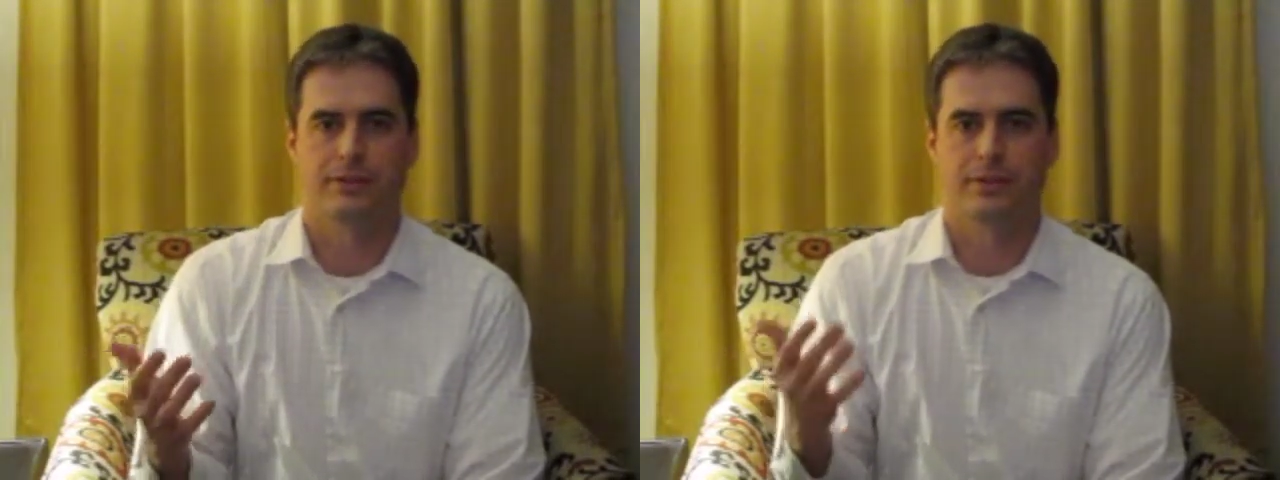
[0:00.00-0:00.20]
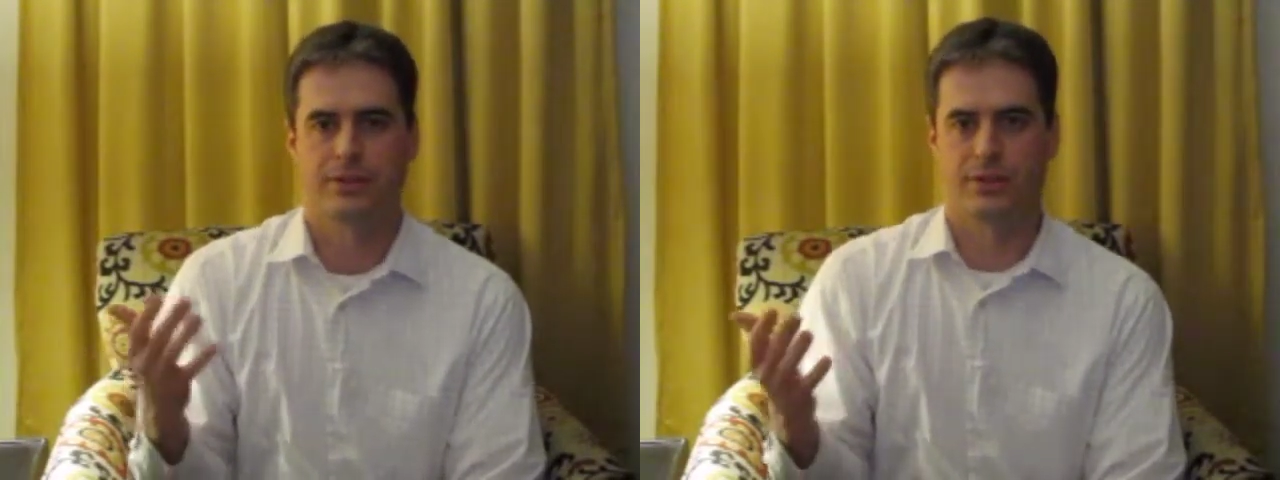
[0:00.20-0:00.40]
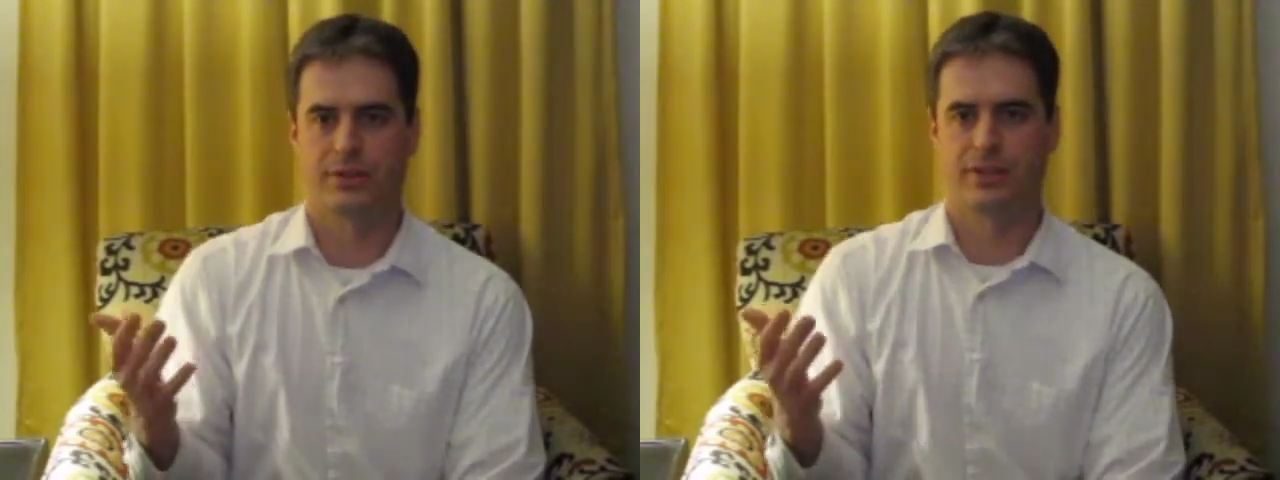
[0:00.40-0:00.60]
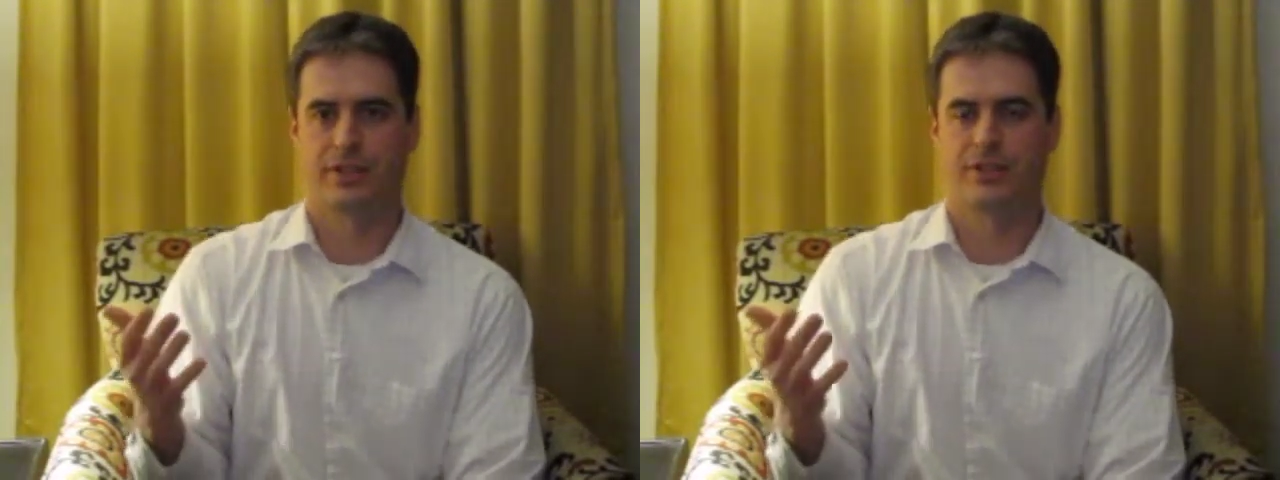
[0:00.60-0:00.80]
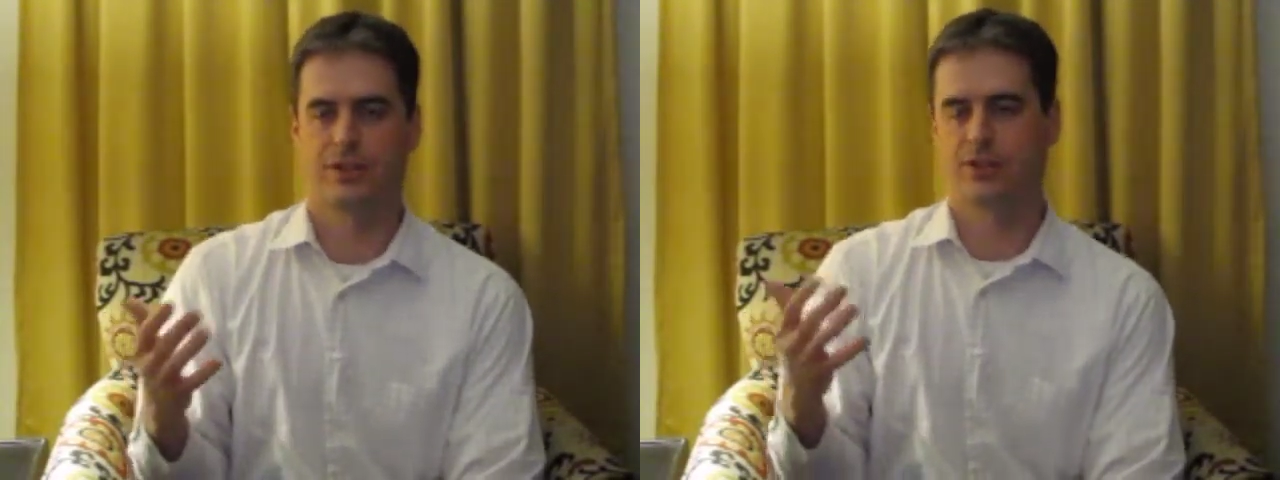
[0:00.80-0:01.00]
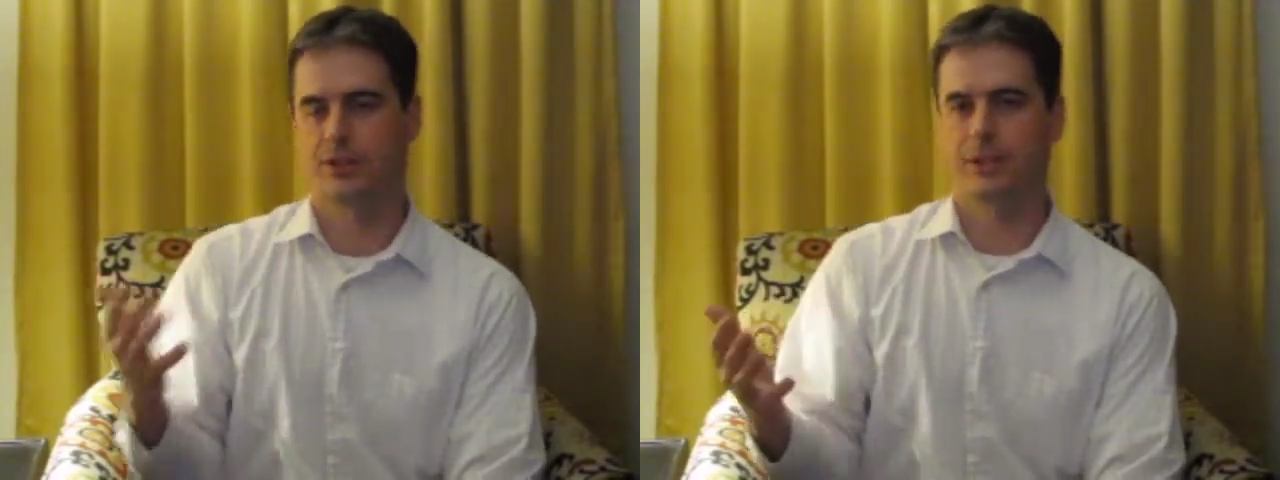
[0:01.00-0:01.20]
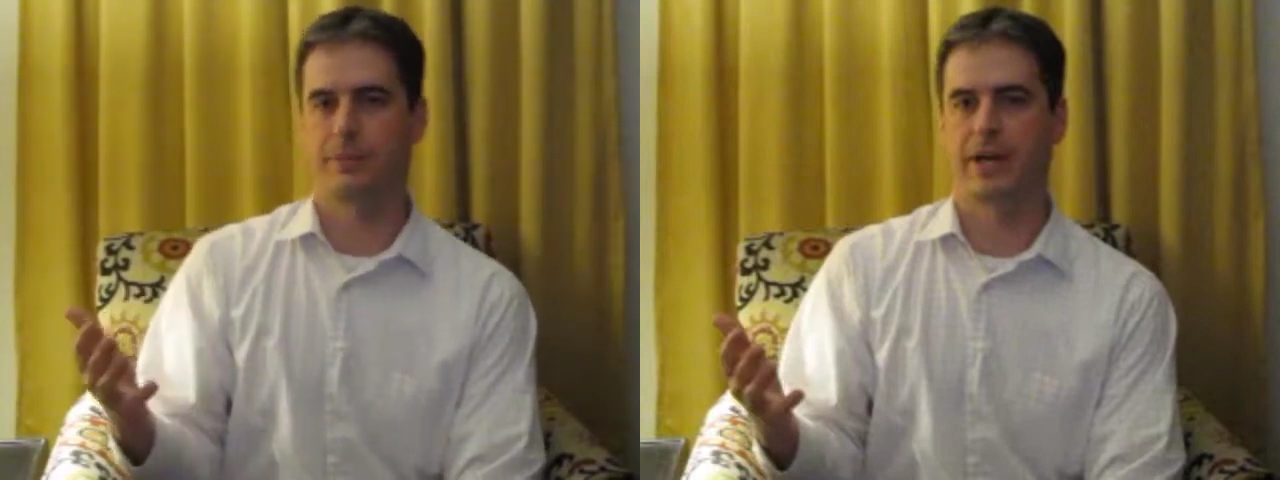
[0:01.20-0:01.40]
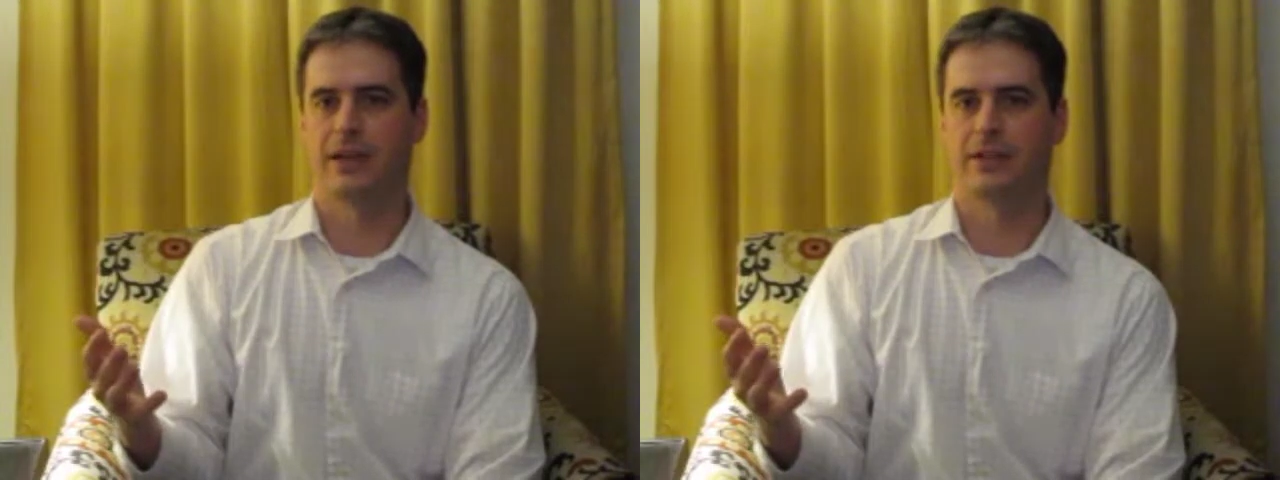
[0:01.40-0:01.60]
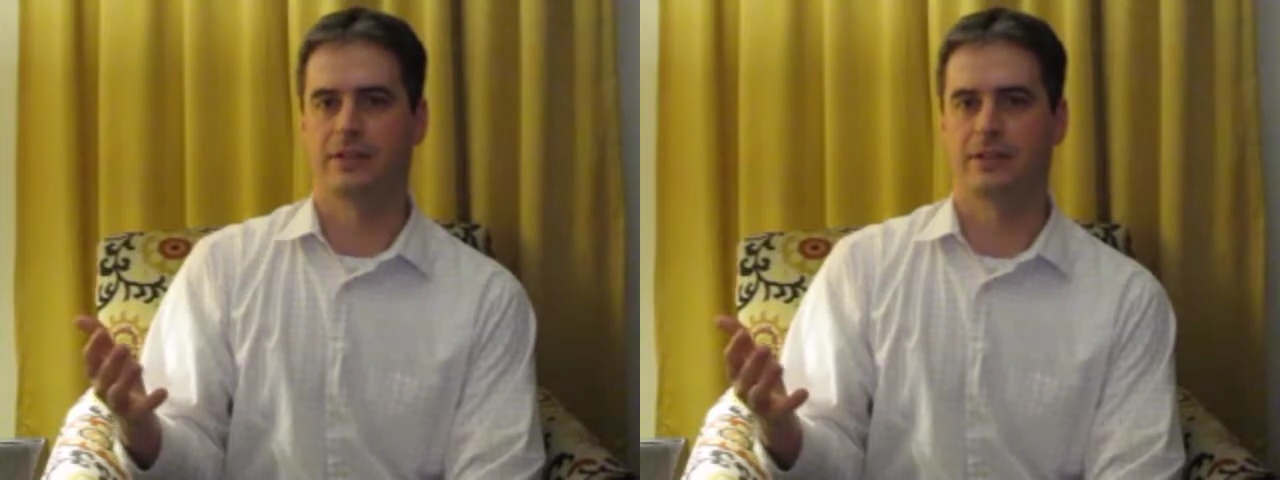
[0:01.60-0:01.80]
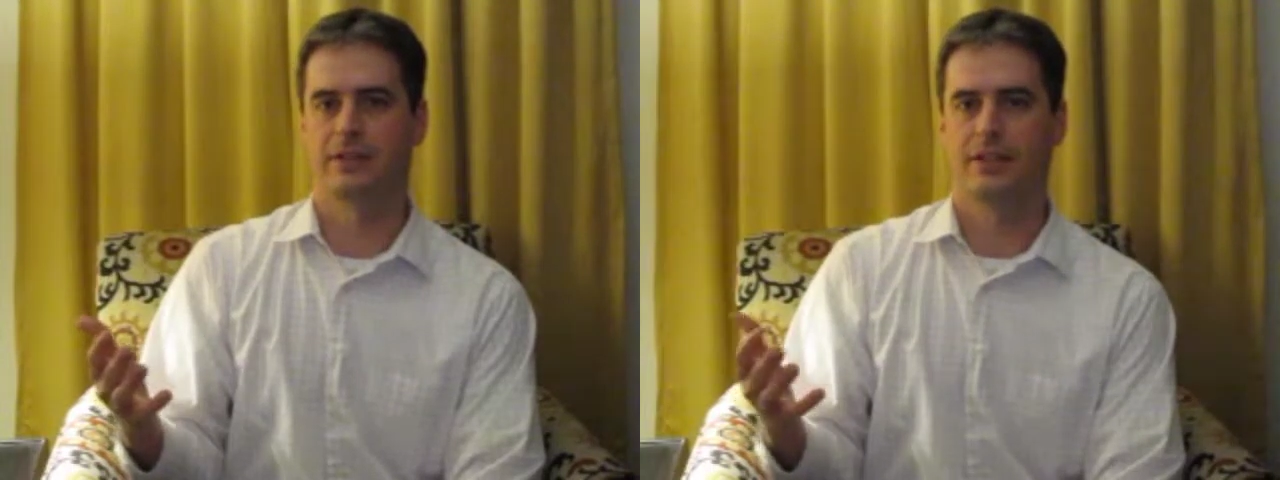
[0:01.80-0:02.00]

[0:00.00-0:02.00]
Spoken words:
results in a strict palette